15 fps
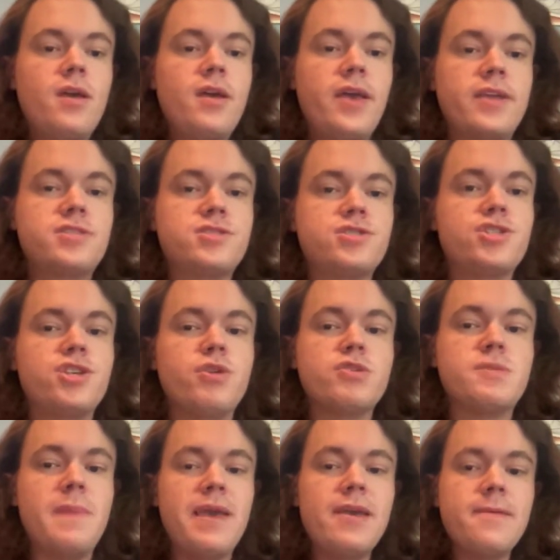
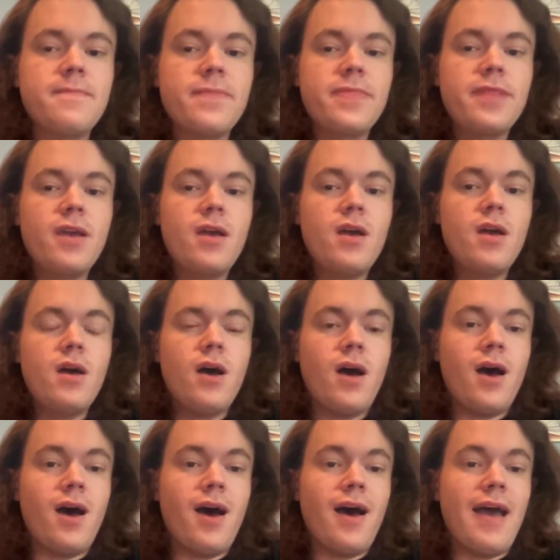"Excuse me?"
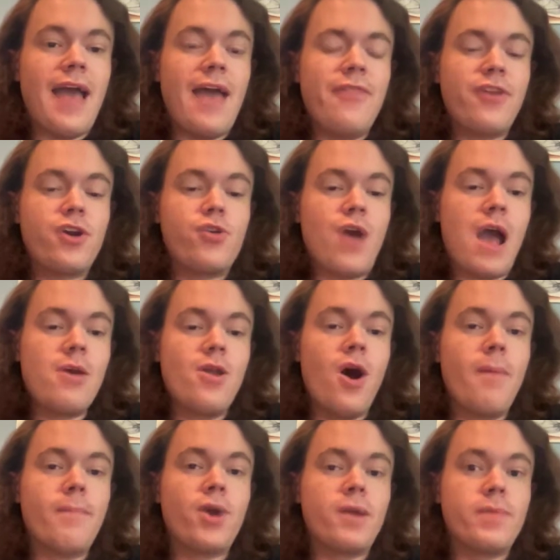And the crowd
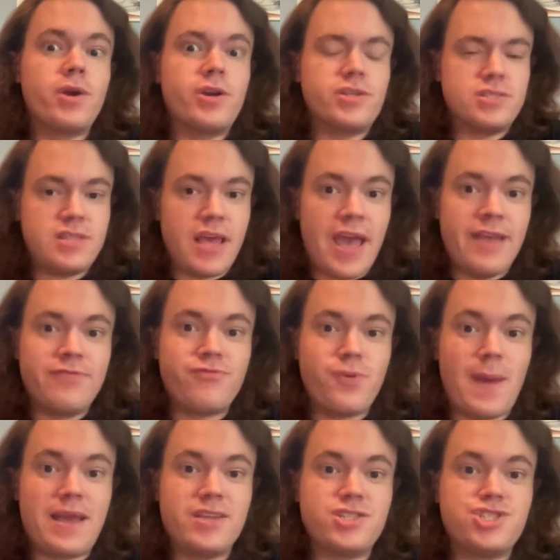all murmurs, and
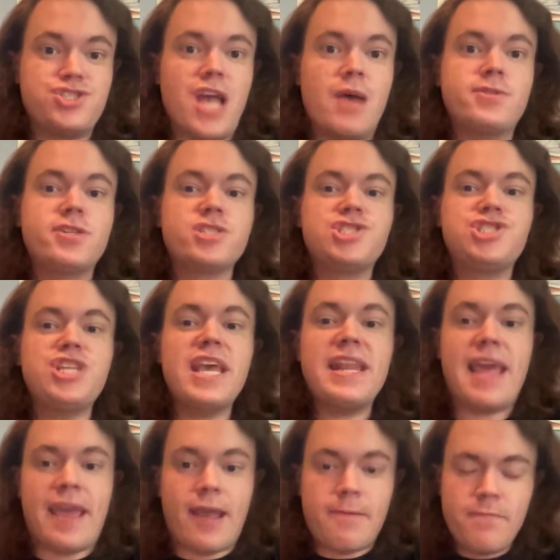Rebecca just shouts, "You're
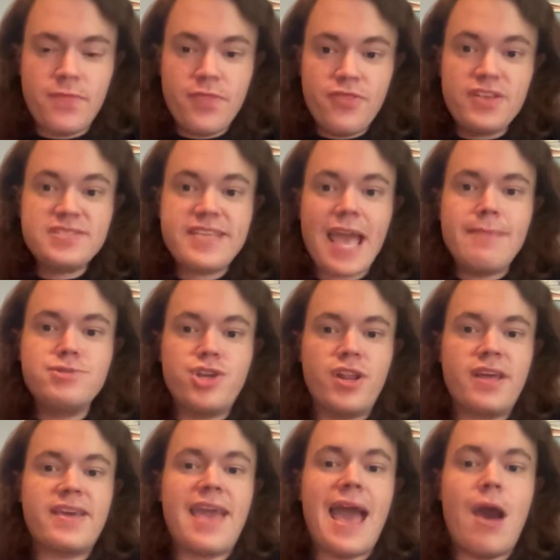cheating! This game
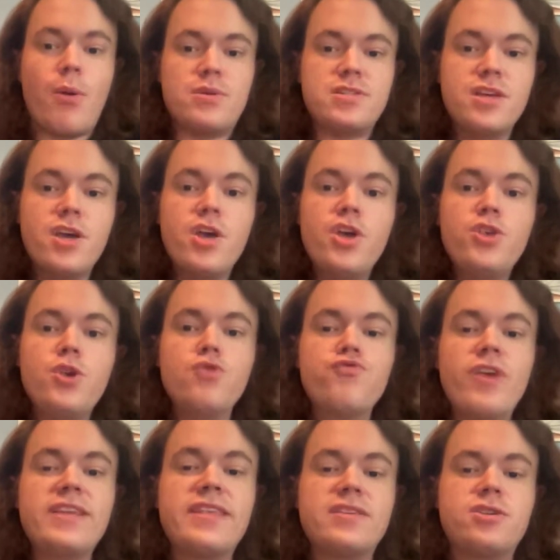shouldn't count! You
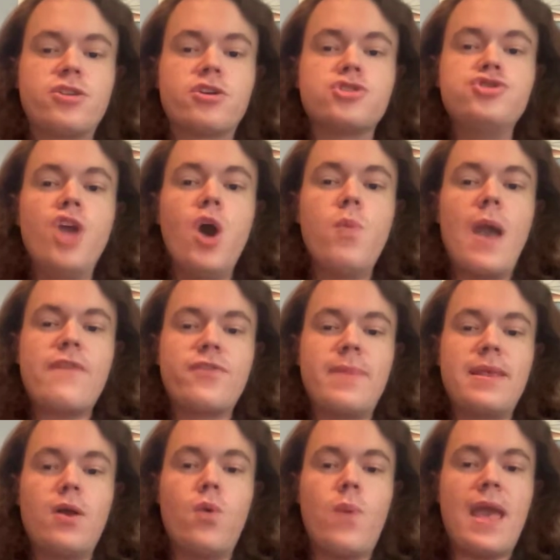rigged it, so there's no way for
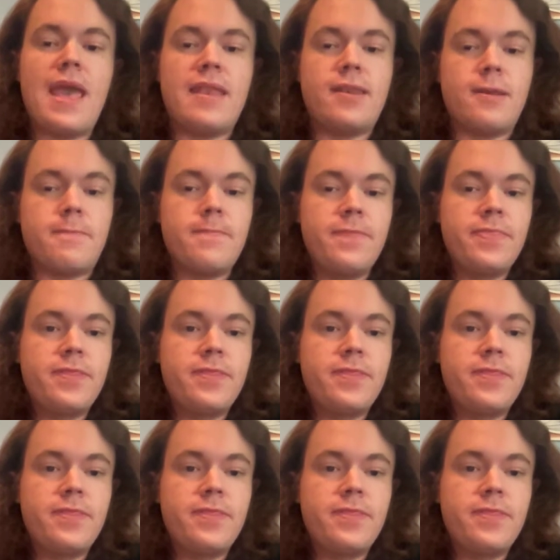me to win!"